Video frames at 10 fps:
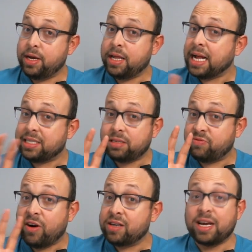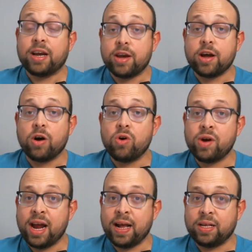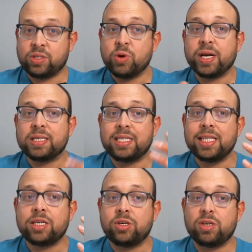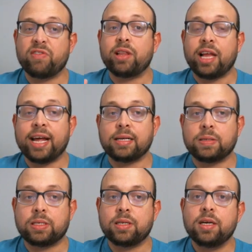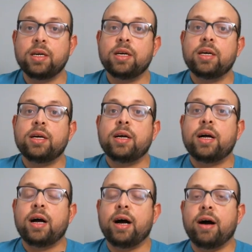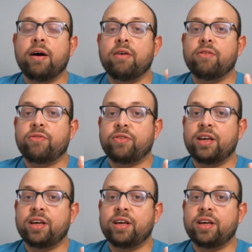That's as far as I know. So you can see the two different lengths of